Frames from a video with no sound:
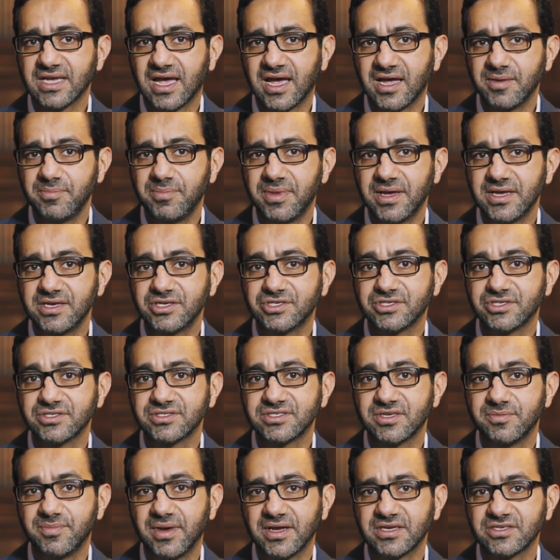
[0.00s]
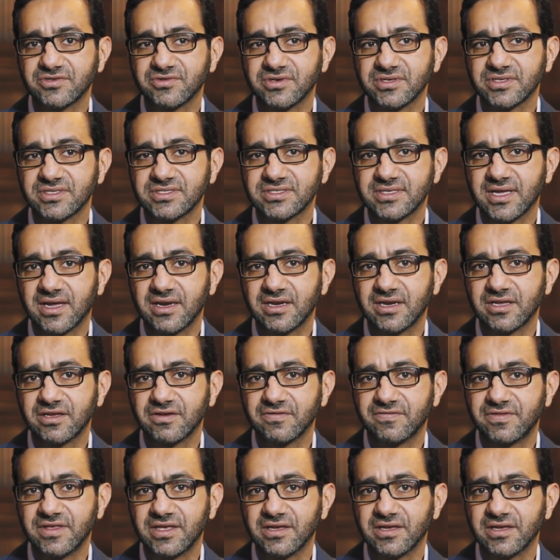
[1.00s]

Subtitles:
and patients a better understanding of